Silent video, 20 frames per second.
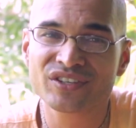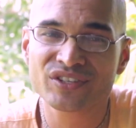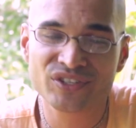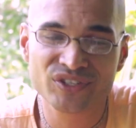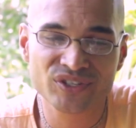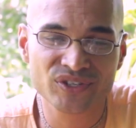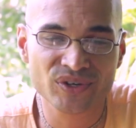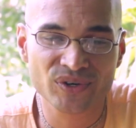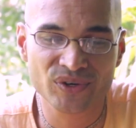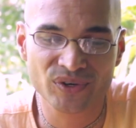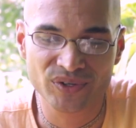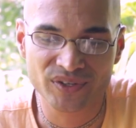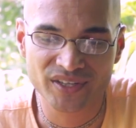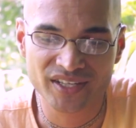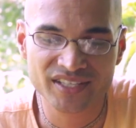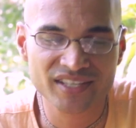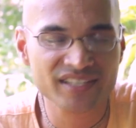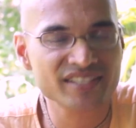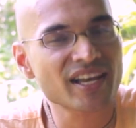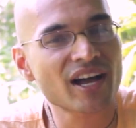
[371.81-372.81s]
So
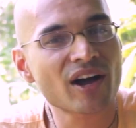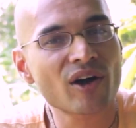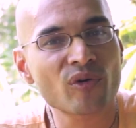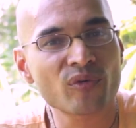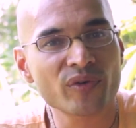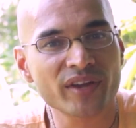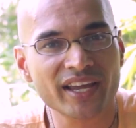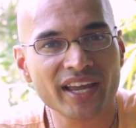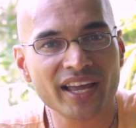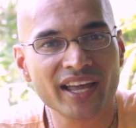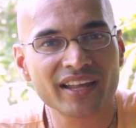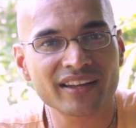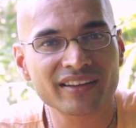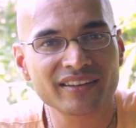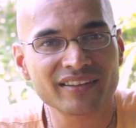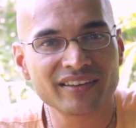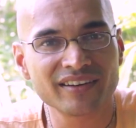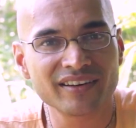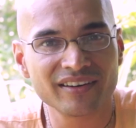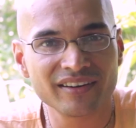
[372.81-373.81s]
this is how we
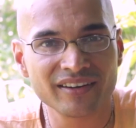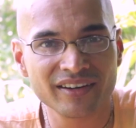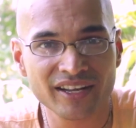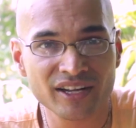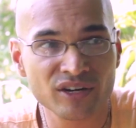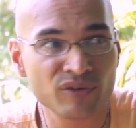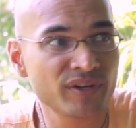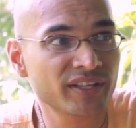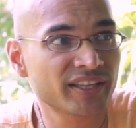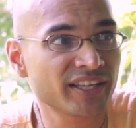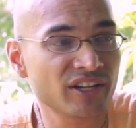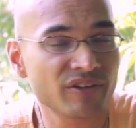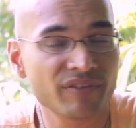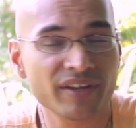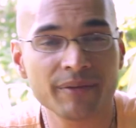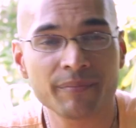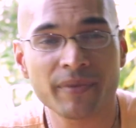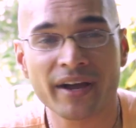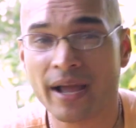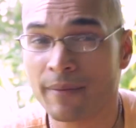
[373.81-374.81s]
can deal with
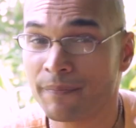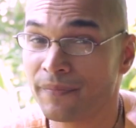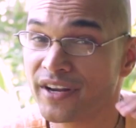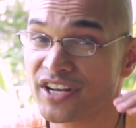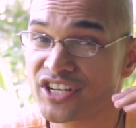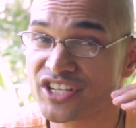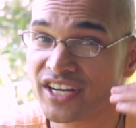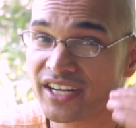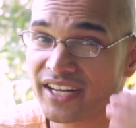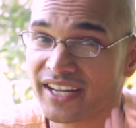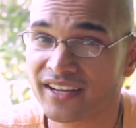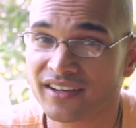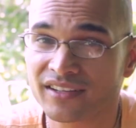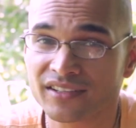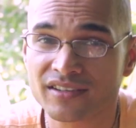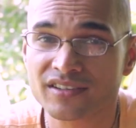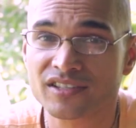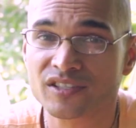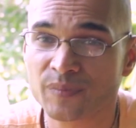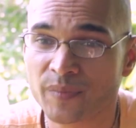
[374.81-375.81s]
envy by appreciating
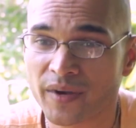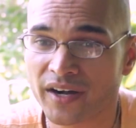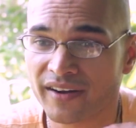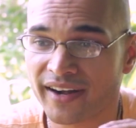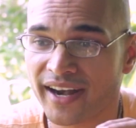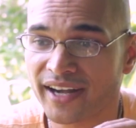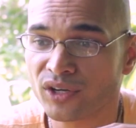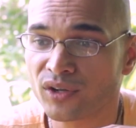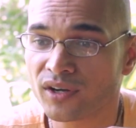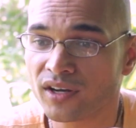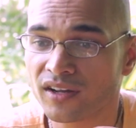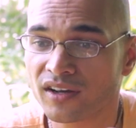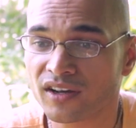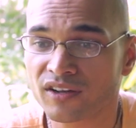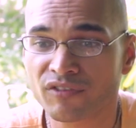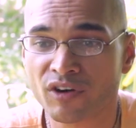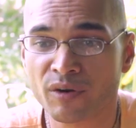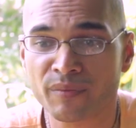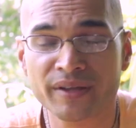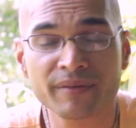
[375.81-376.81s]
others, by trying to
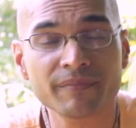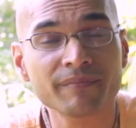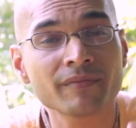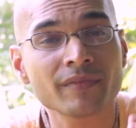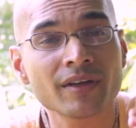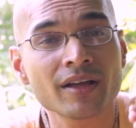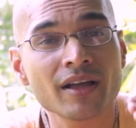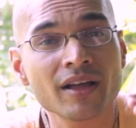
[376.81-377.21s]
learn from him,